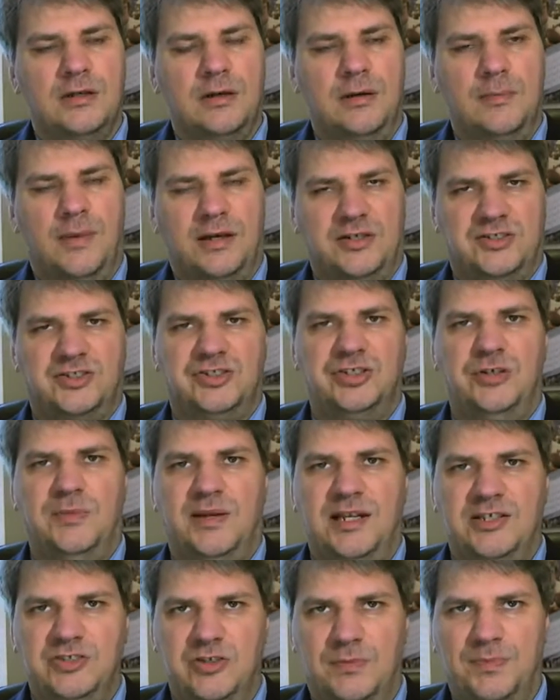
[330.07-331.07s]
amongst too
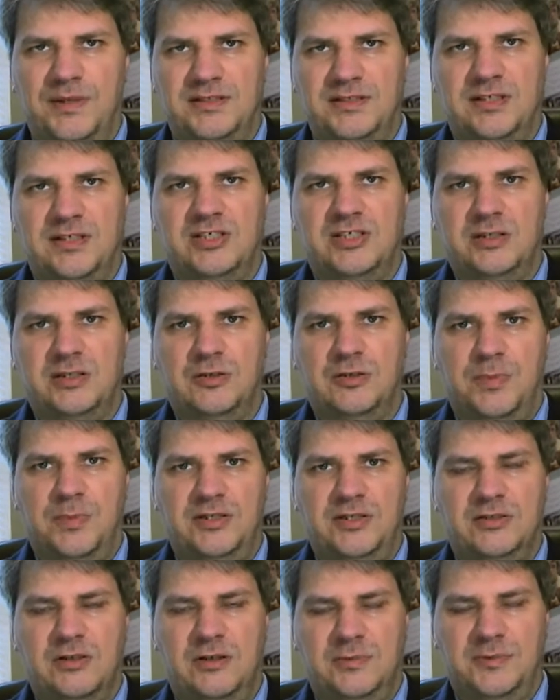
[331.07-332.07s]
many topics in a single
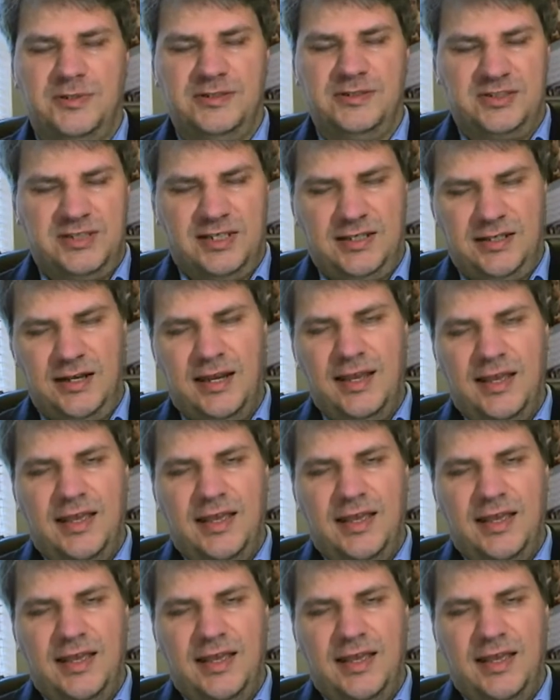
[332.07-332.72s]
piece of content.